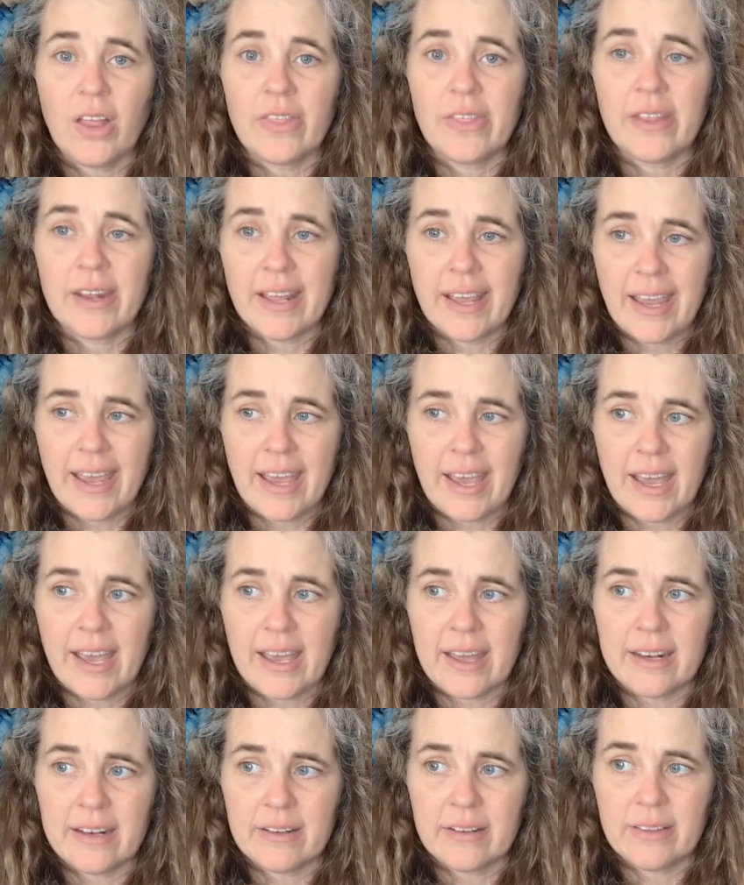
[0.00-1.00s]

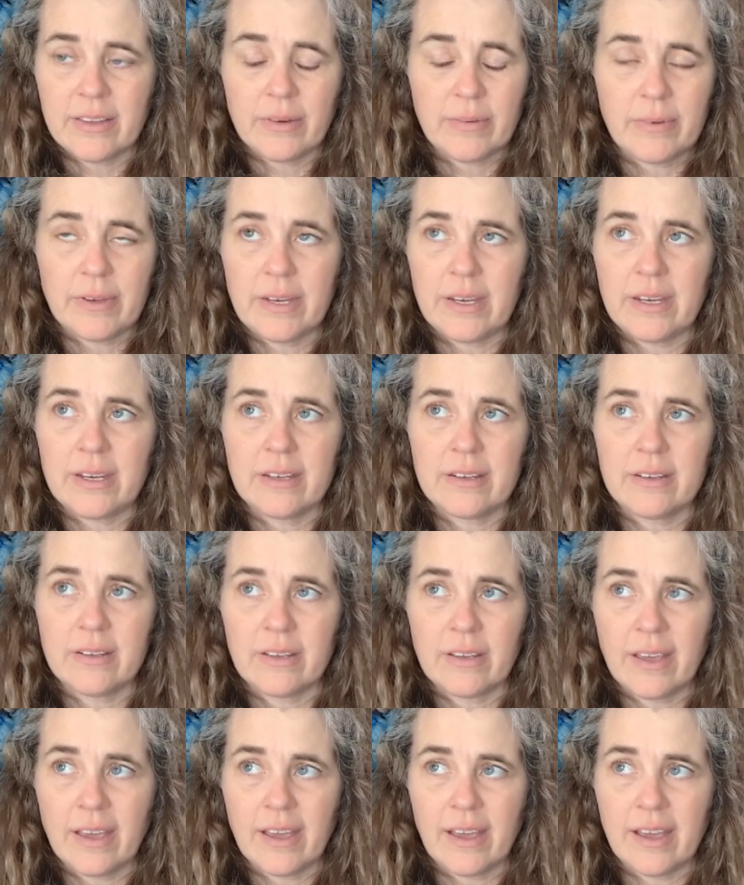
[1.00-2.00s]
that we
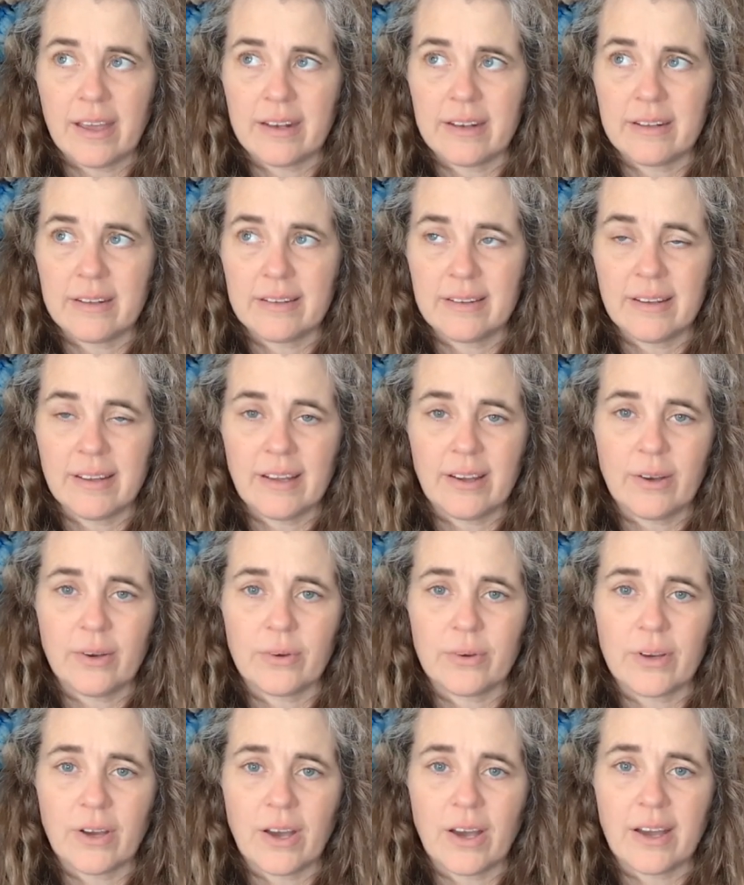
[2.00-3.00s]
had,
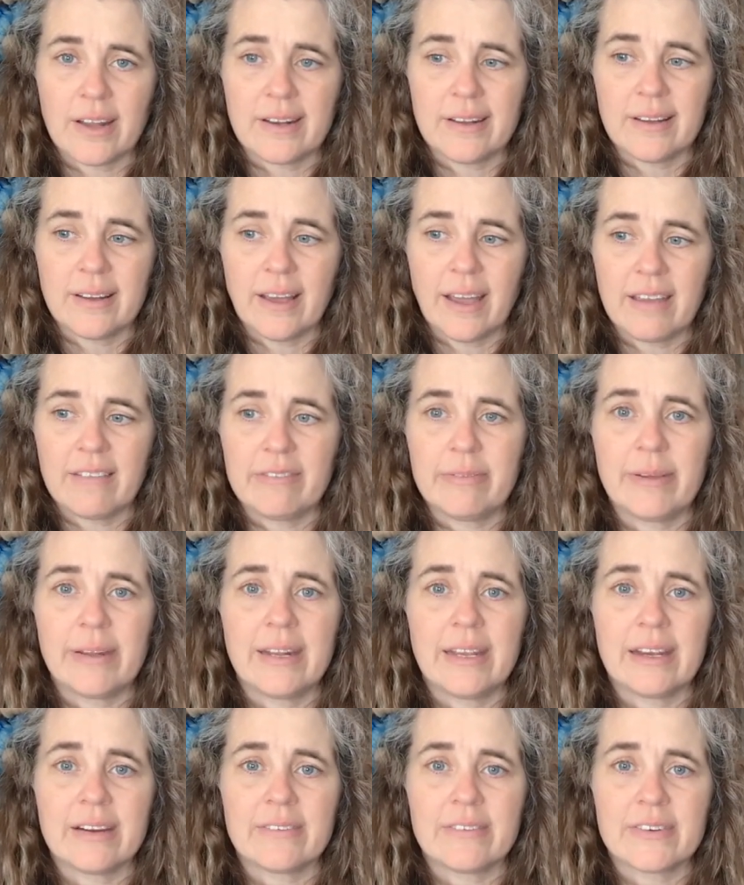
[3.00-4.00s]
oh God, I've been
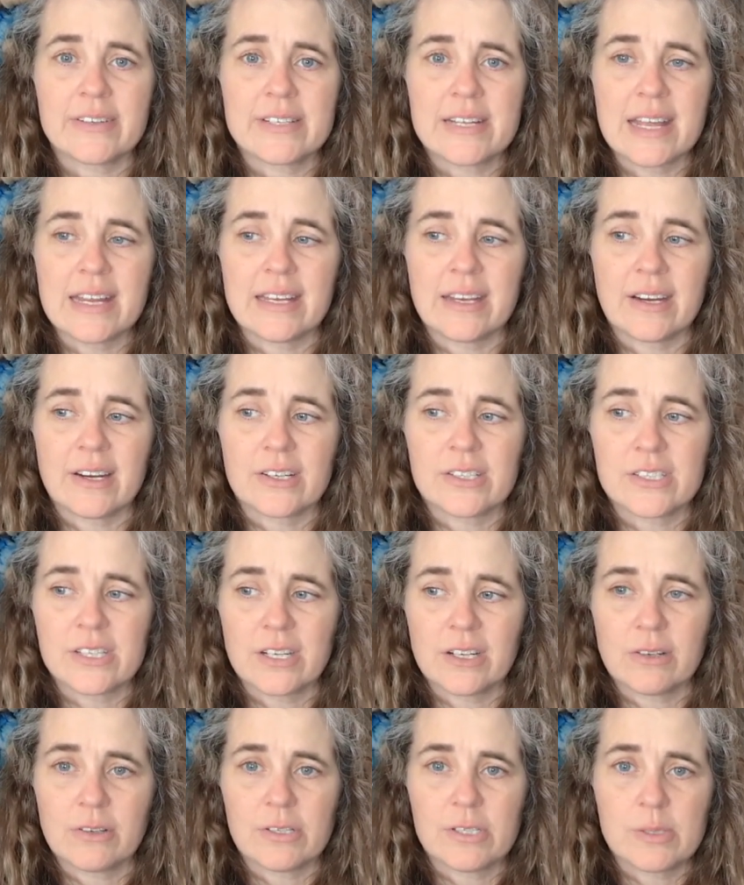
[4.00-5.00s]
here for 10 years and
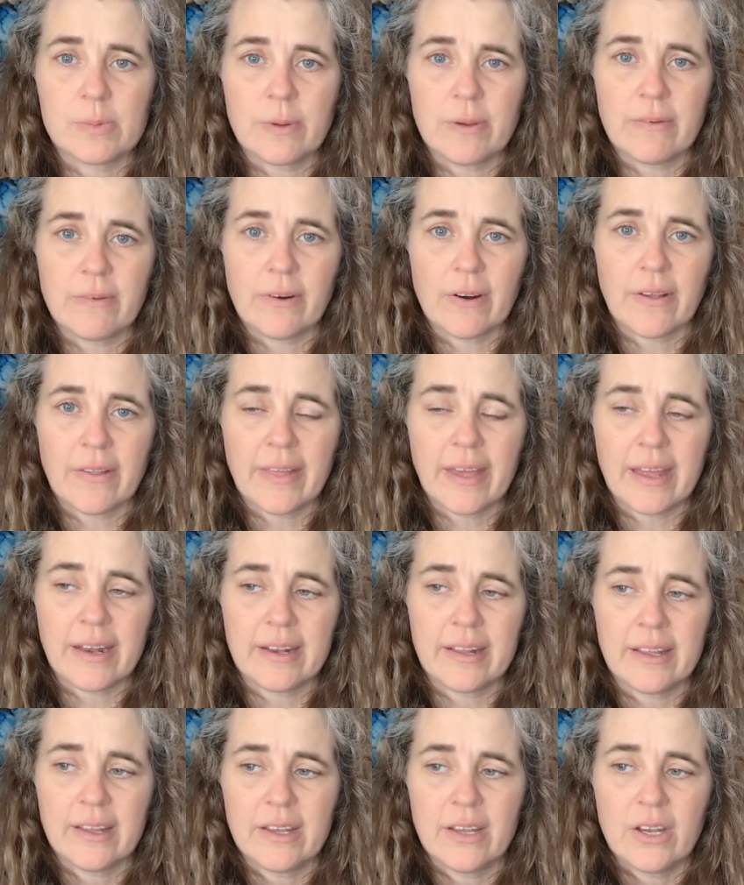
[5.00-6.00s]
it was before then.
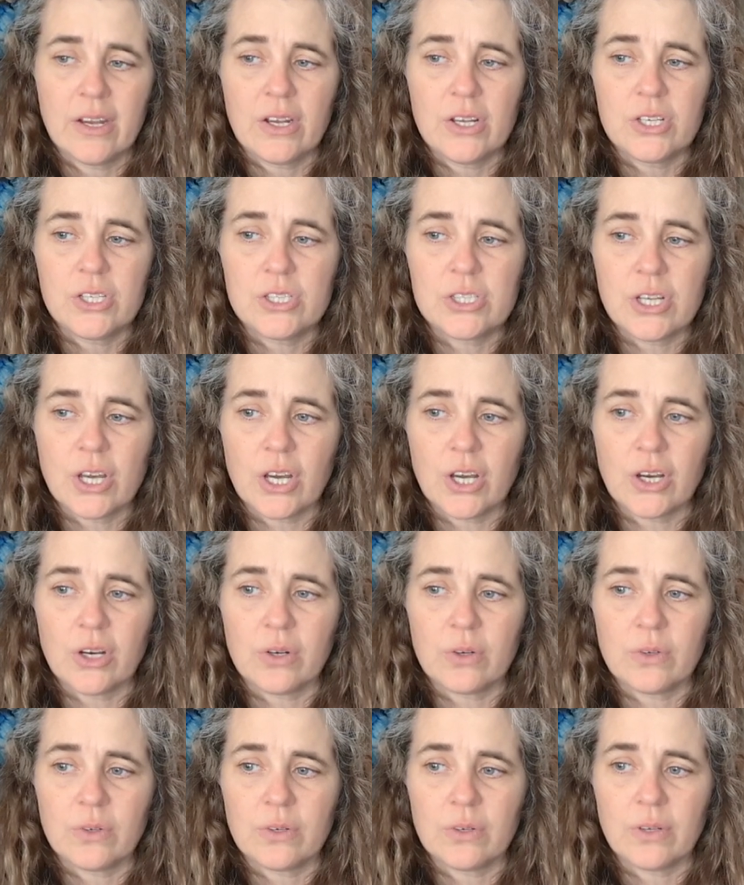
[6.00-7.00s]

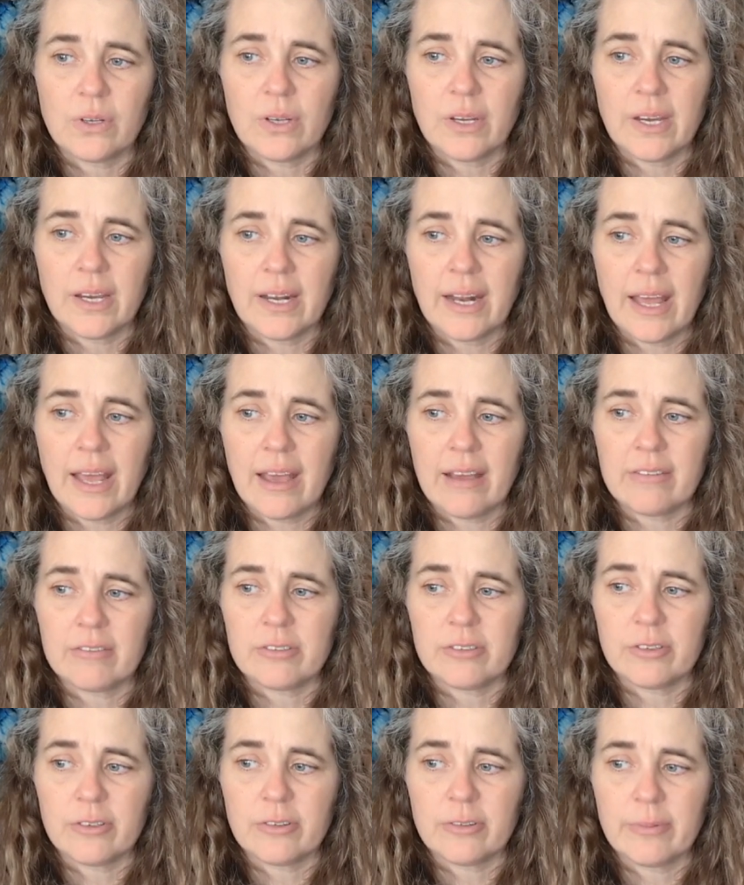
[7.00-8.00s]
So it had
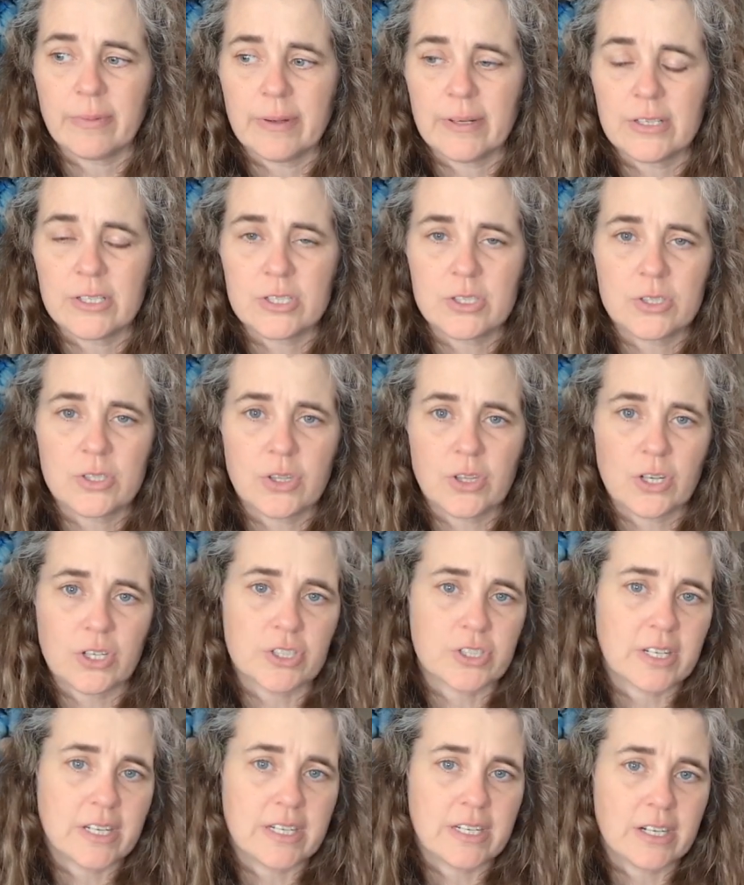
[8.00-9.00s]
to have been
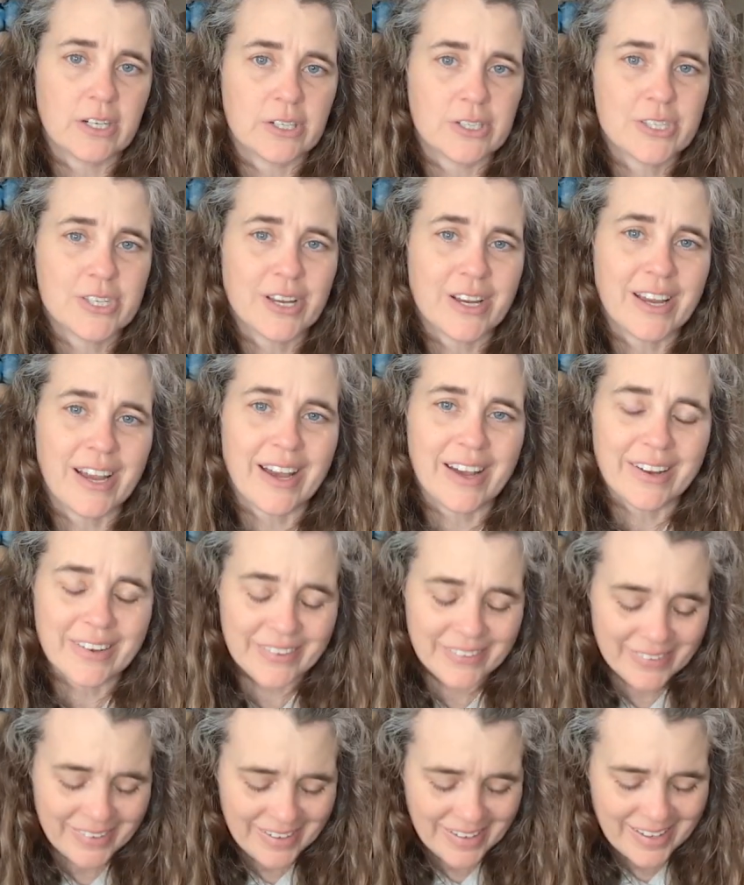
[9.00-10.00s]
13 years
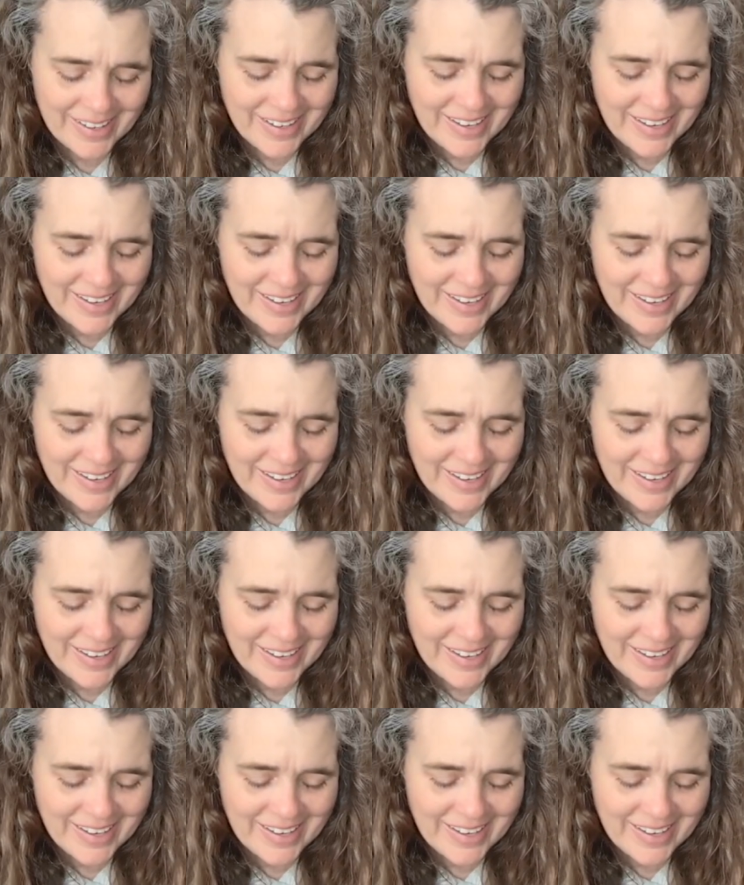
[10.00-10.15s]
ago.